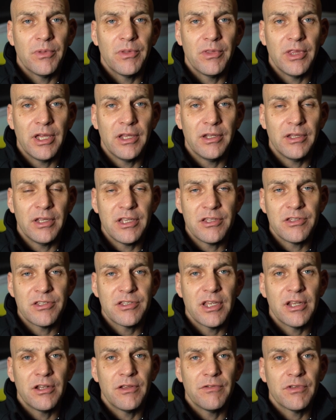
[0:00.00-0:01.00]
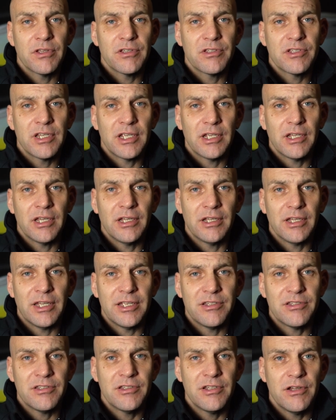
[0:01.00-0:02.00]
then instead of sinking
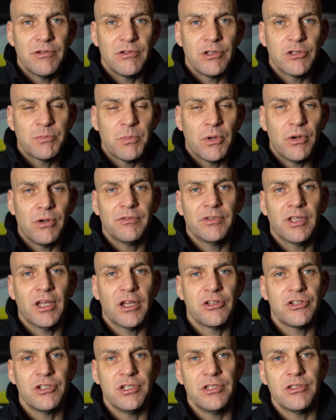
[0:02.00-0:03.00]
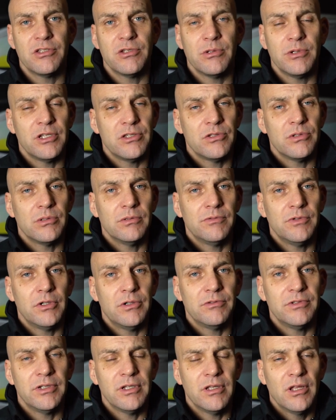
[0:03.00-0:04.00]
a serious pot of cash into it to
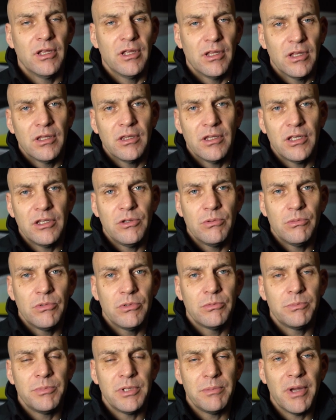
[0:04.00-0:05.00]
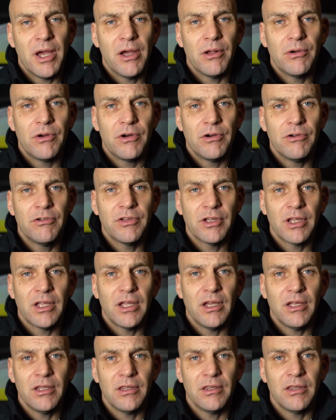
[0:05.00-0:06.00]
evolve it, then you would be better off
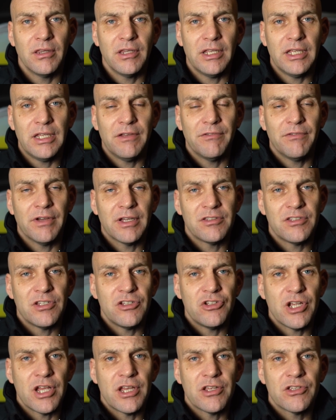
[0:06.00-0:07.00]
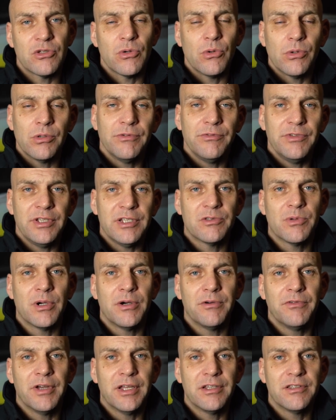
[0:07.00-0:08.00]
getting the Vantage S or a
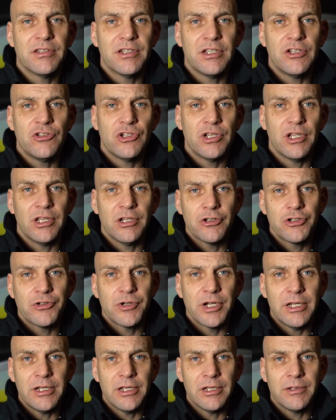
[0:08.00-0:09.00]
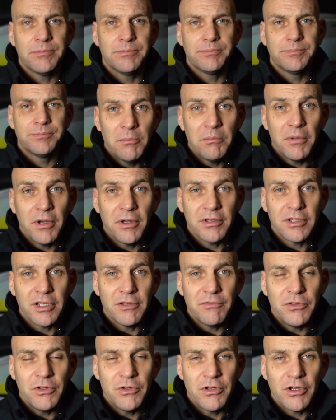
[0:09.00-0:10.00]
V12 Vantage in a trade-in. But
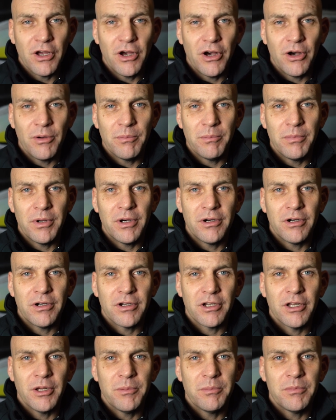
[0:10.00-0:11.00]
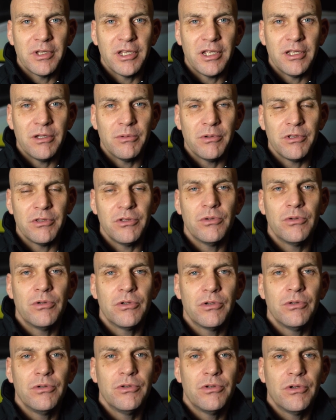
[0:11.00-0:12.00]
if you can't part company with your
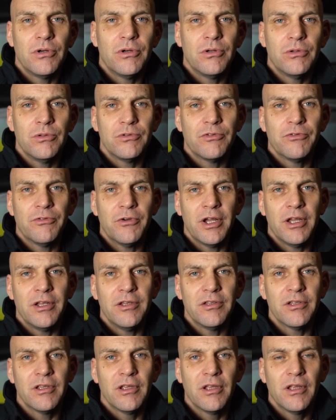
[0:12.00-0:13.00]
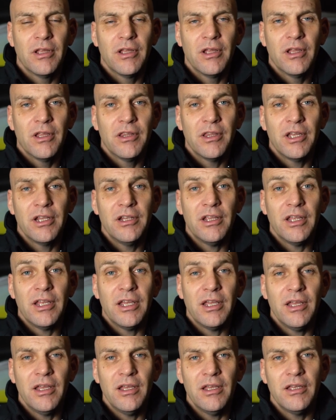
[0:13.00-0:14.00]
good old friend, then
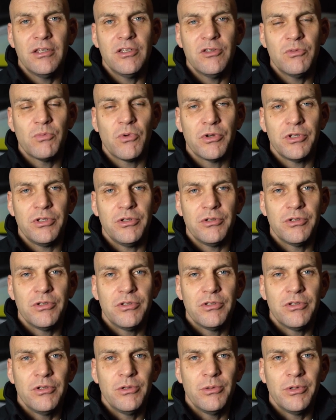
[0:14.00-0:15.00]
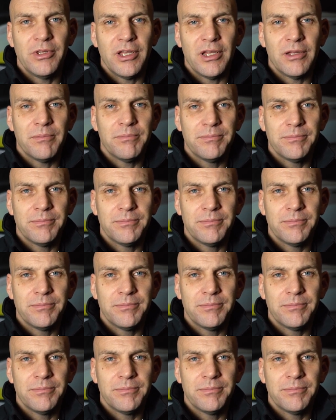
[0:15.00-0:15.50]
here is what you could do with it.